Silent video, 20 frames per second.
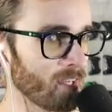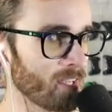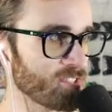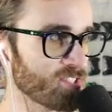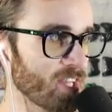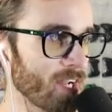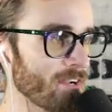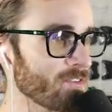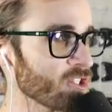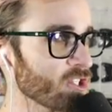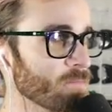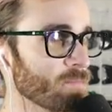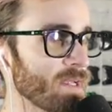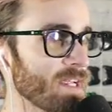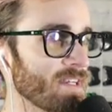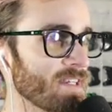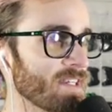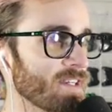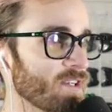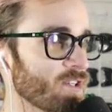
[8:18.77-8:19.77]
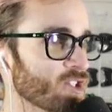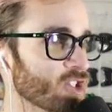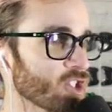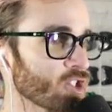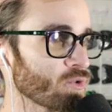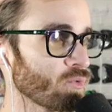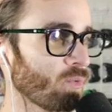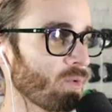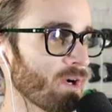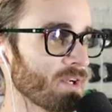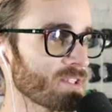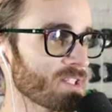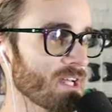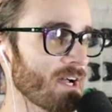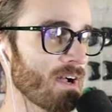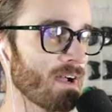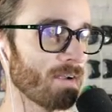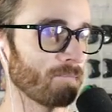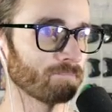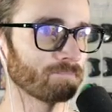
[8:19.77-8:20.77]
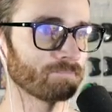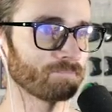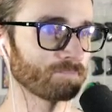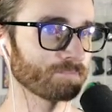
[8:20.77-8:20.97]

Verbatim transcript: instead of just beating it just one time,